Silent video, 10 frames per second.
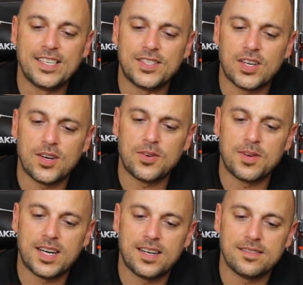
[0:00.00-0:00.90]
So
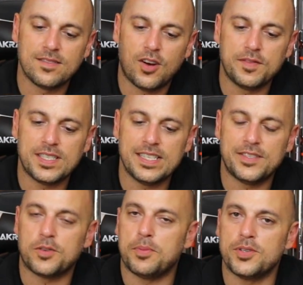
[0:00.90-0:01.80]
uh, obviously
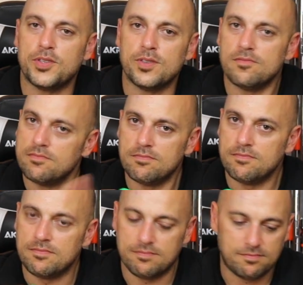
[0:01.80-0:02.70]
zero point two
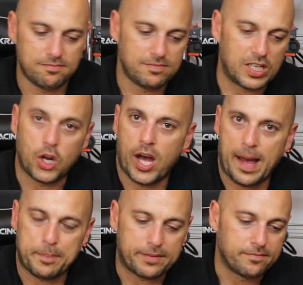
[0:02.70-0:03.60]
did not
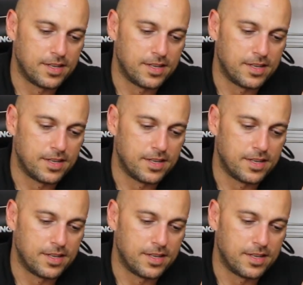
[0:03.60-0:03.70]
happen.